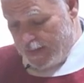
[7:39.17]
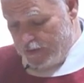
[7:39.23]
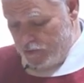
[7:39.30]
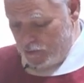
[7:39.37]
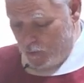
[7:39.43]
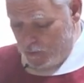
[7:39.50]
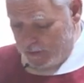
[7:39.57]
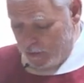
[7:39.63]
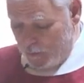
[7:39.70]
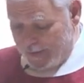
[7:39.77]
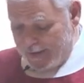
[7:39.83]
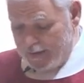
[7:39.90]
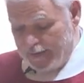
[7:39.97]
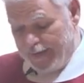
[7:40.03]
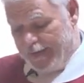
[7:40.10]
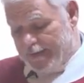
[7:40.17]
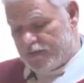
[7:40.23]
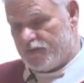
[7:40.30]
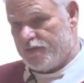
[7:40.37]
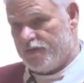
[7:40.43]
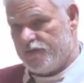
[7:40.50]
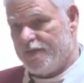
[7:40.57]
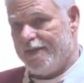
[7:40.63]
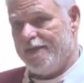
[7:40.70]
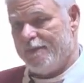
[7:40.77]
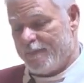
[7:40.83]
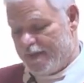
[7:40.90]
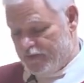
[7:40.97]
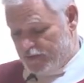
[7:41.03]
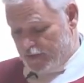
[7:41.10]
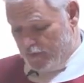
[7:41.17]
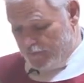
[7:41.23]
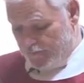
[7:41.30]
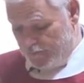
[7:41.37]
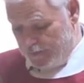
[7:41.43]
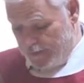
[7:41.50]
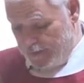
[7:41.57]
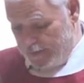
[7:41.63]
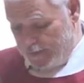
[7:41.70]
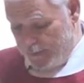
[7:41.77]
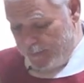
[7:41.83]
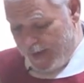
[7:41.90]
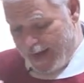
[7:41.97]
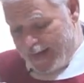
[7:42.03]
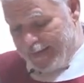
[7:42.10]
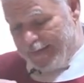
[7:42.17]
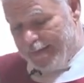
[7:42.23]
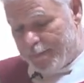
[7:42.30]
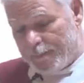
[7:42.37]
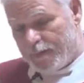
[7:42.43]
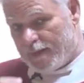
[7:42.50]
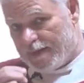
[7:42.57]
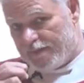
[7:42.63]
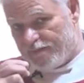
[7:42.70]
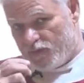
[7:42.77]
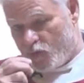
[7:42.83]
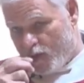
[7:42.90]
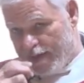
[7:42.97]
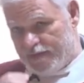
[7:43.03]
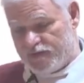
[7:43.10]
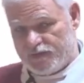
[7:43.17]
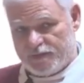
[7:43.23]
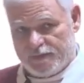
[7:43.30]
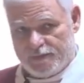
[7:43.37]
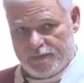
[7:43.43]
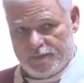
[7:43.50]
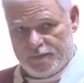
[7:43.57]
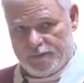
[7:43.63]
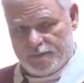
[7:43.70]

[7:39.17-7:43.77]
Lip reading: I stole a quick glance and said to myself, 'The body and blood of Christ.'